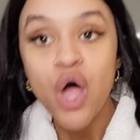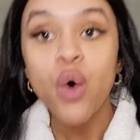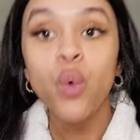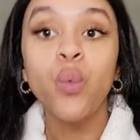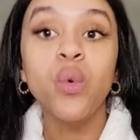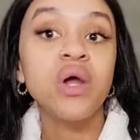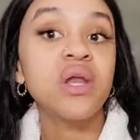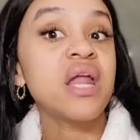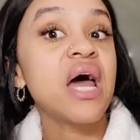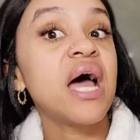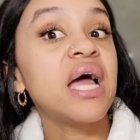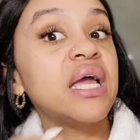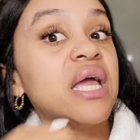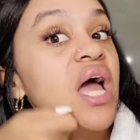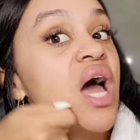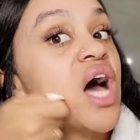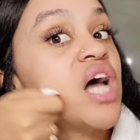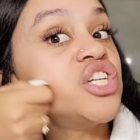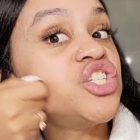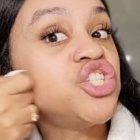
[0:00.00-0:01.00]
when
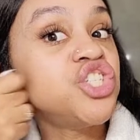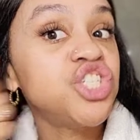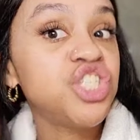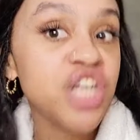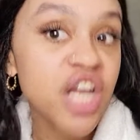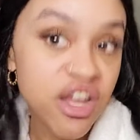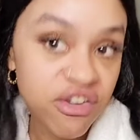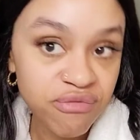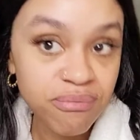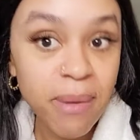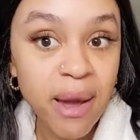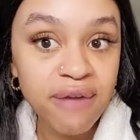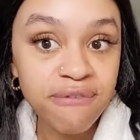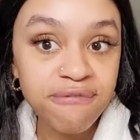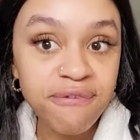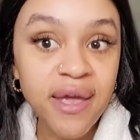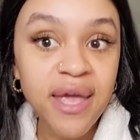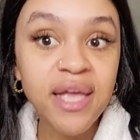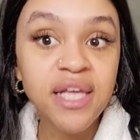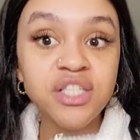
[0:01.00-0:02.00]
I shave my
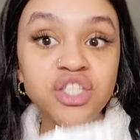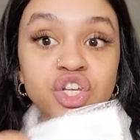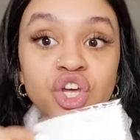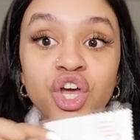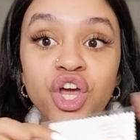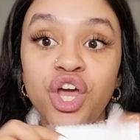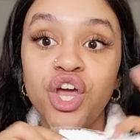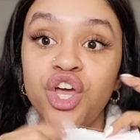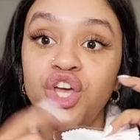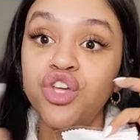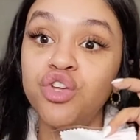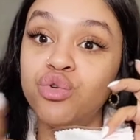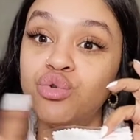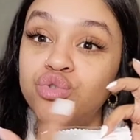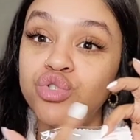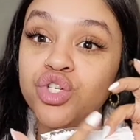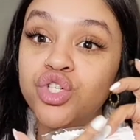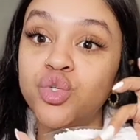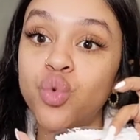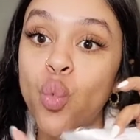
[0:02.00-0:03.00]
face, you
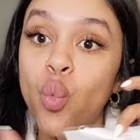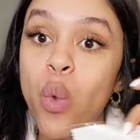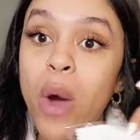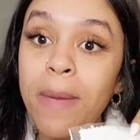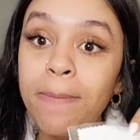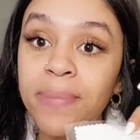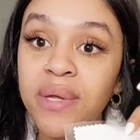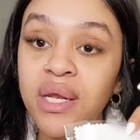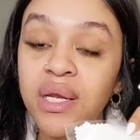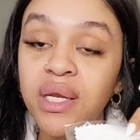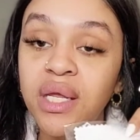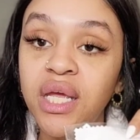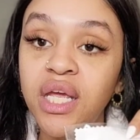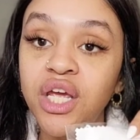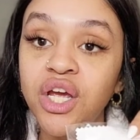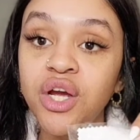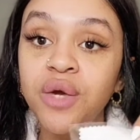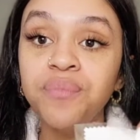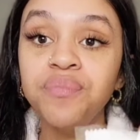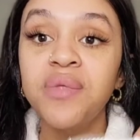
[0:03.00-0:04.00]
just wipe it in
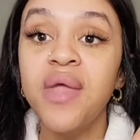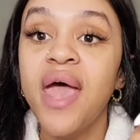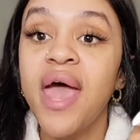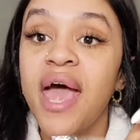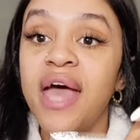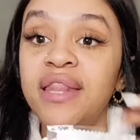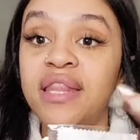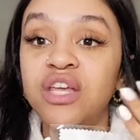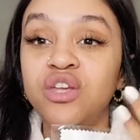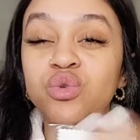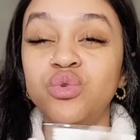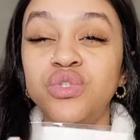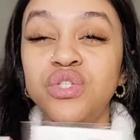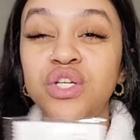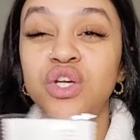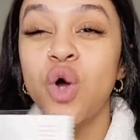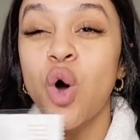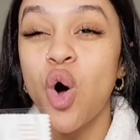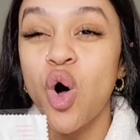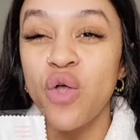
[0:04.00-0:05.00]
here, and then you
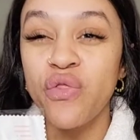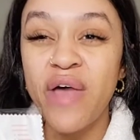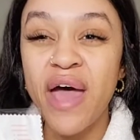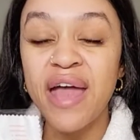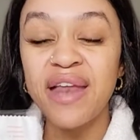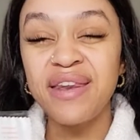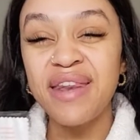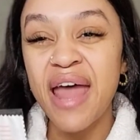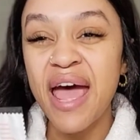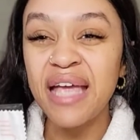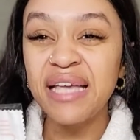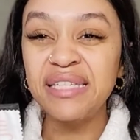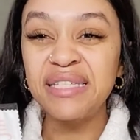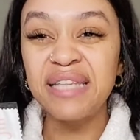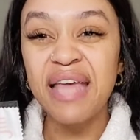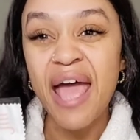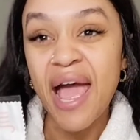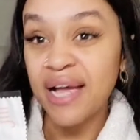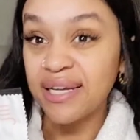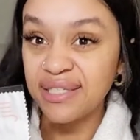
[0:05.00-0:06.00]
see all that
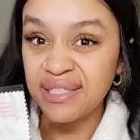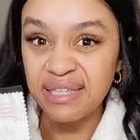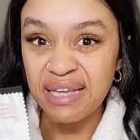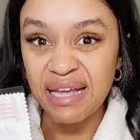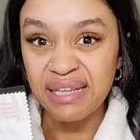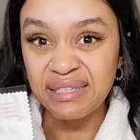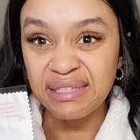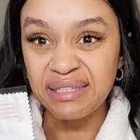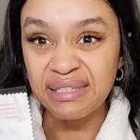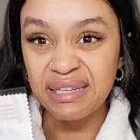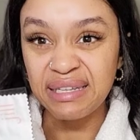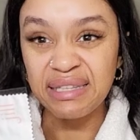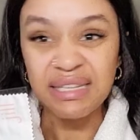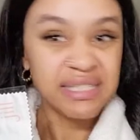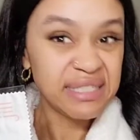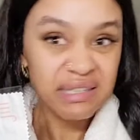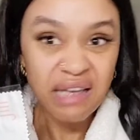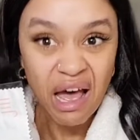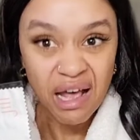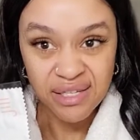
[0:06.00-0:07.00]
nice excess
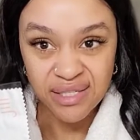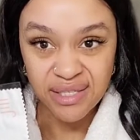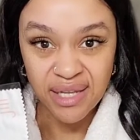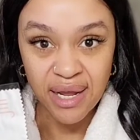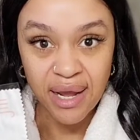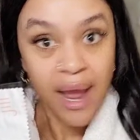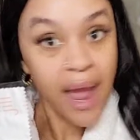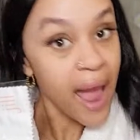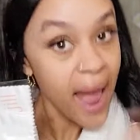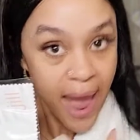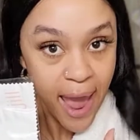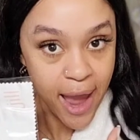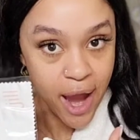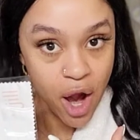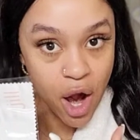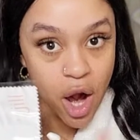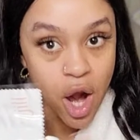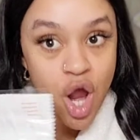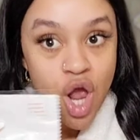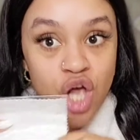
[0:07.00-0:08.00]
disgusting
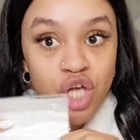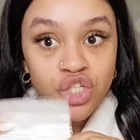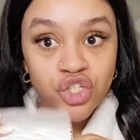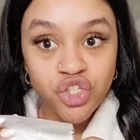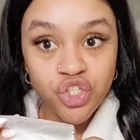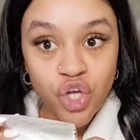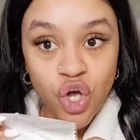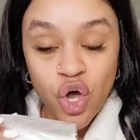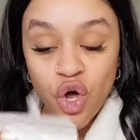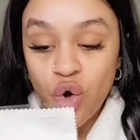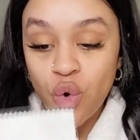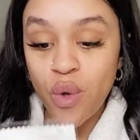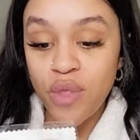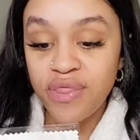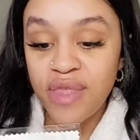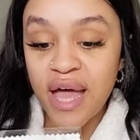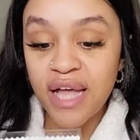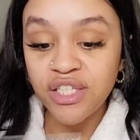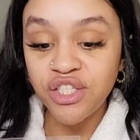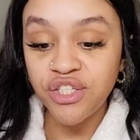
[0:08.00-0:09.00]
hair. So
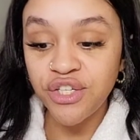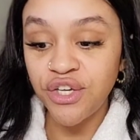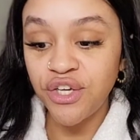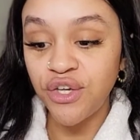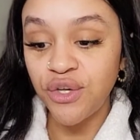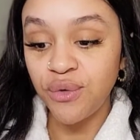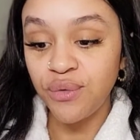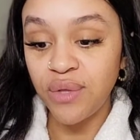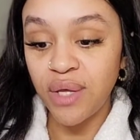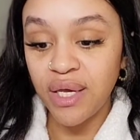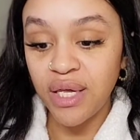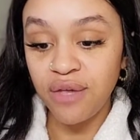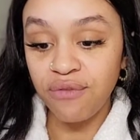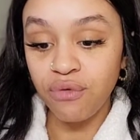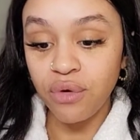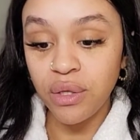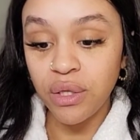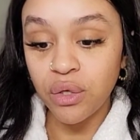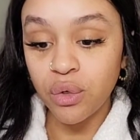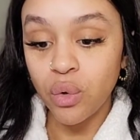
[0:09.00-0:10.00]
that's cute. They give
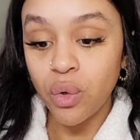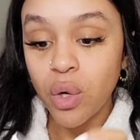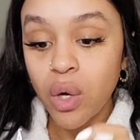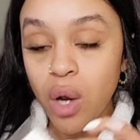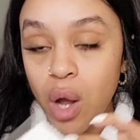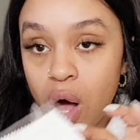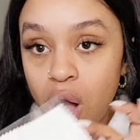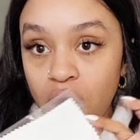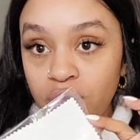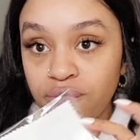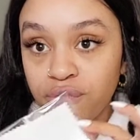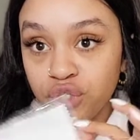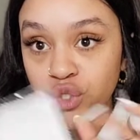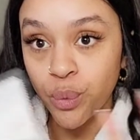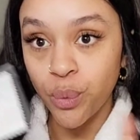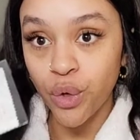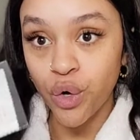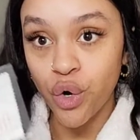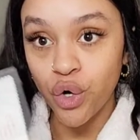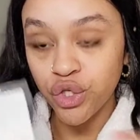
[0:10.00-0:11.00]
you a little cloth.
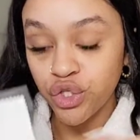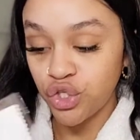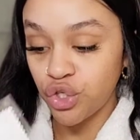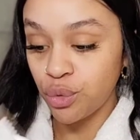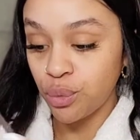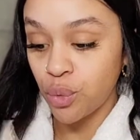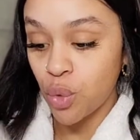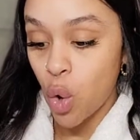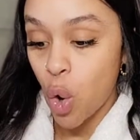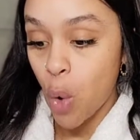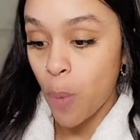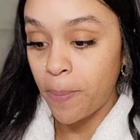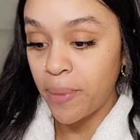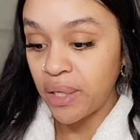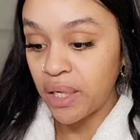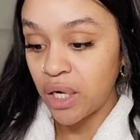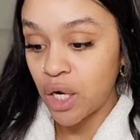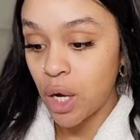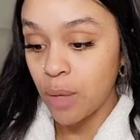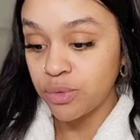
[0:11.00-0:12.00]
So we're going to open
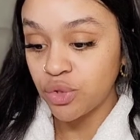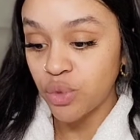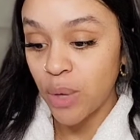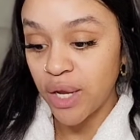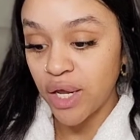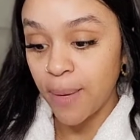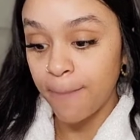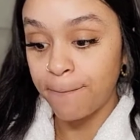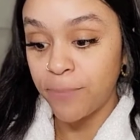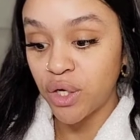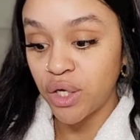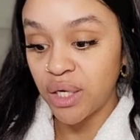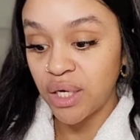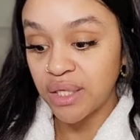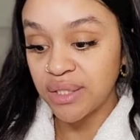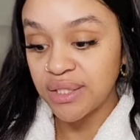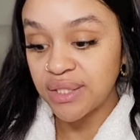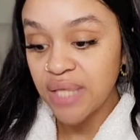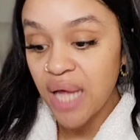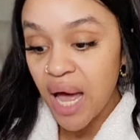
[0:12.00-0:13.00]
it up so I can put it
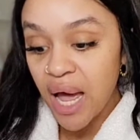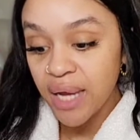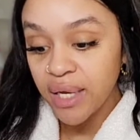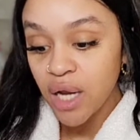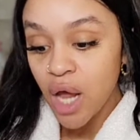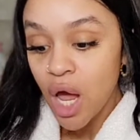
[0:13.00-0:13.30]
aside,